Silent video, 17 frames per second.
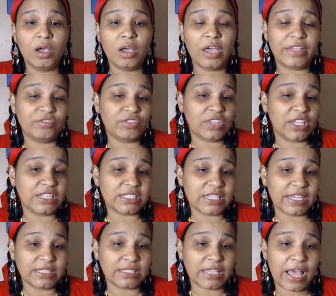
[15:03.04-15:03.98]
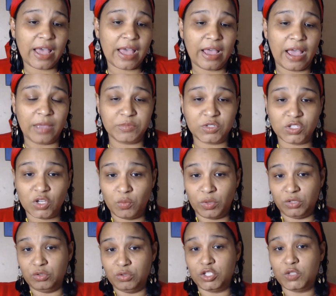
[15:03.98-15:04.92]
and things like that. I'm
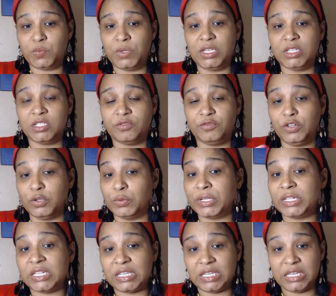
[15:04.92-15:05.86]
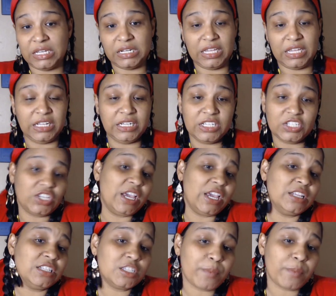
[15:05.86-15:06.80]
someone who speaks fluently in English
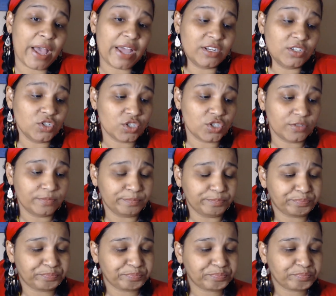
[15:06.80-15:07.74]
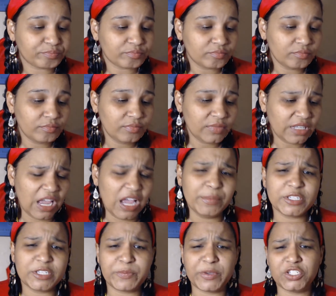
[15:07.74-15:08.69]
and Spanish
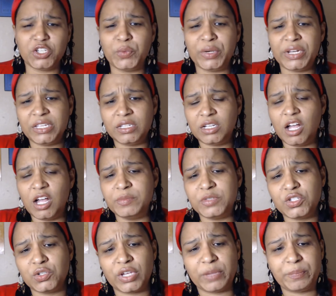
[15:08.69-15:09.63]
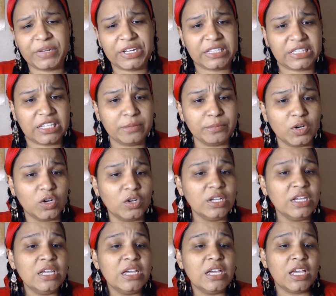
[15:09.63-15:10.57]
um, especially when it comes to espiritismo,
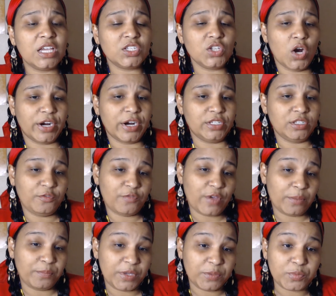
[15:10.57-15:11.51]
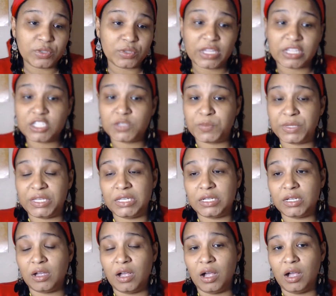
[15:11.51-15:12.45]
it's hard to find people that speak
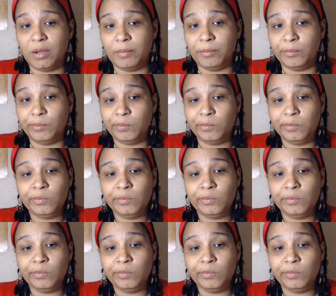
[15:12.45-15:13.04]
um,